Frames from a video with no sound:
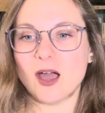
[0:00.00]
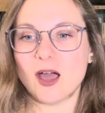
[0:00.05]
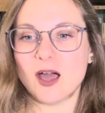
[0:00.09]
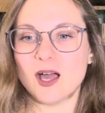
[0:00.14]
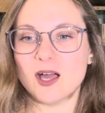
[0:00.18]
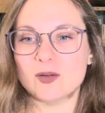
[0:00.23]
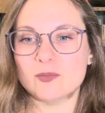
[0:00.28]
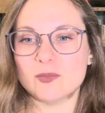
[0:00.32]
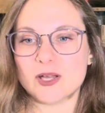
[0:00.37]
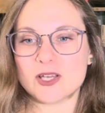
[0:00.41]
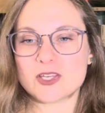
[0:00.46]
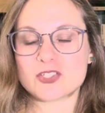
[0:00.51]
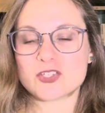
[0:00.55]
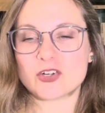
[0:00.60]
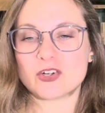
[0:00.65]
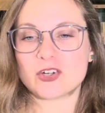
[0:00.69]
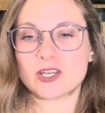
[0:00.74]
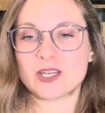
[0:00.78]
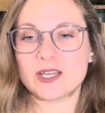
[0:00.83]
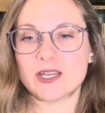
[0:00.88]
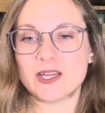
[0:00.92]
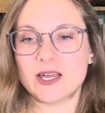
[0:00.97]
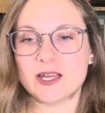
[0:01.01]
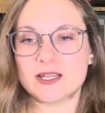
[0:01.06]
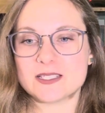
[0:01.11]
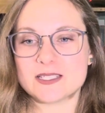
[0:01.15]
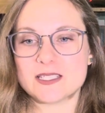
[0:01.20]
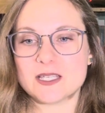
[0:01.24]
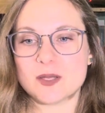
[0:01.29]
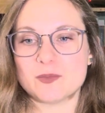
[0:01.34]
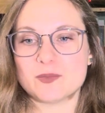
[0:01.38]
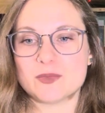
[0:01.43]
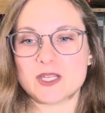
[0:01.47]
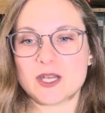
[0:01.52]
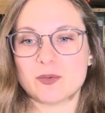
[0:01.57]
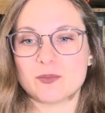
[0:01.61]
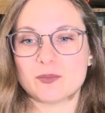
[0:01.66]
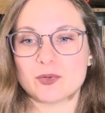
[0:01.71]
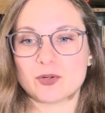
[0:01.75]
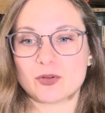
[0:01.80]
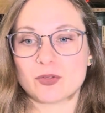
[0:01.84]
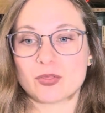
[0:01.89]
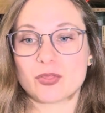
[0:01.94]
I started it on
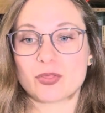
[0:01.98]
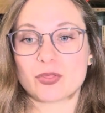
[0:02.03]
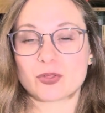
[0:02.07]
September